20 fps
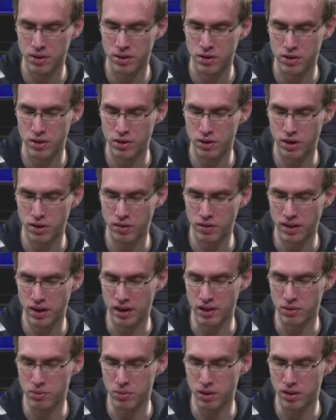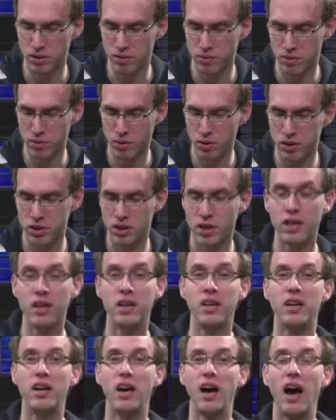So we can do that, of course.
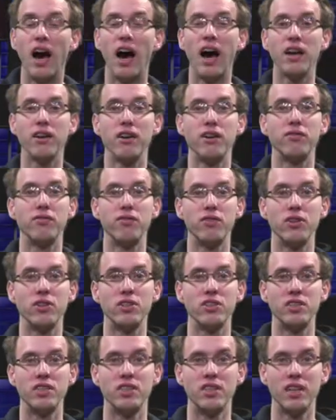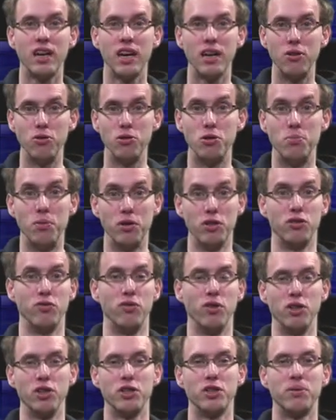And at first, it looks much
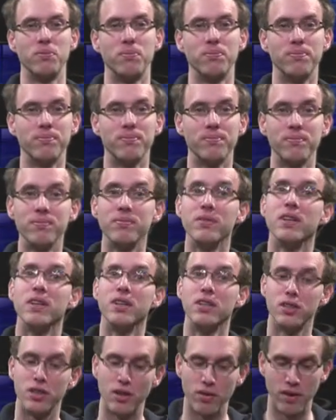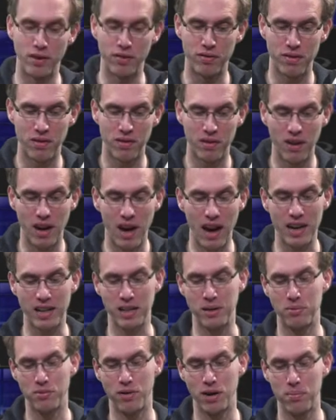worse. So we have i times
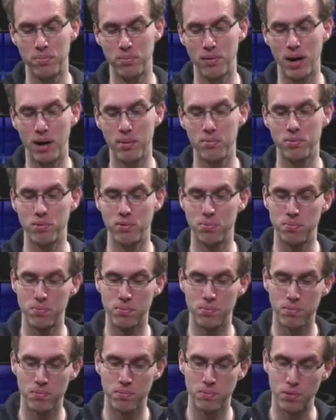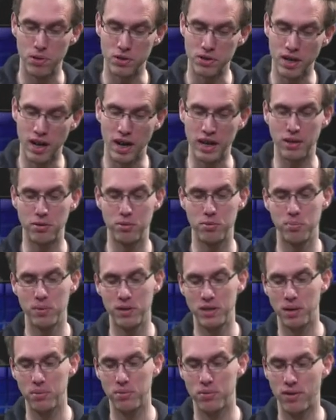y prime plus i times p
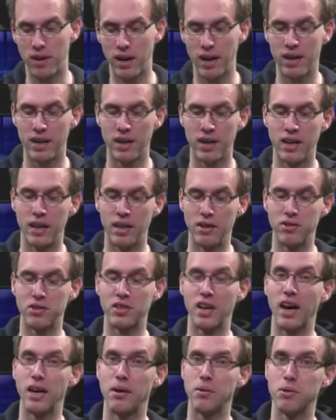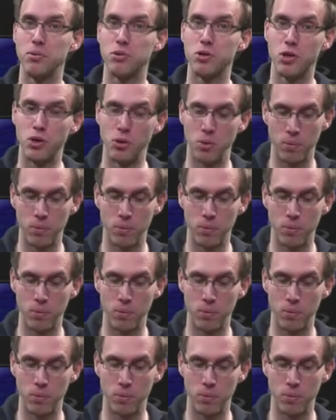times y equals i times q.